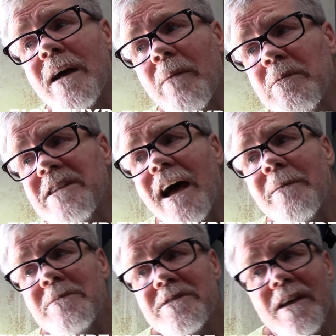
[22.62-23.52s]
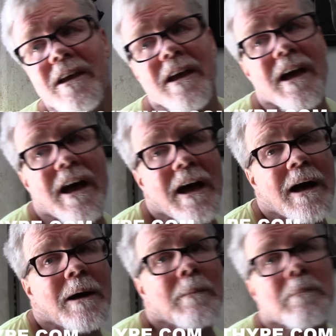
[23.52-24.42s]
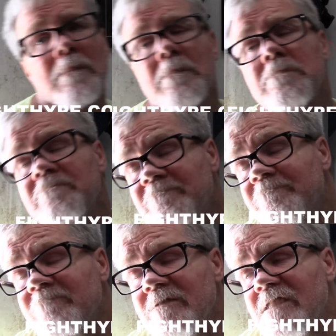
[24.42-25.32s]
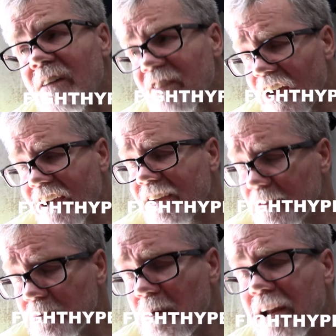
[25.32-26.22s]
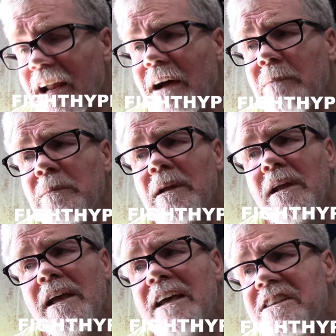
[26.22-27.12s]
a couple times. Um, tough guy. But um,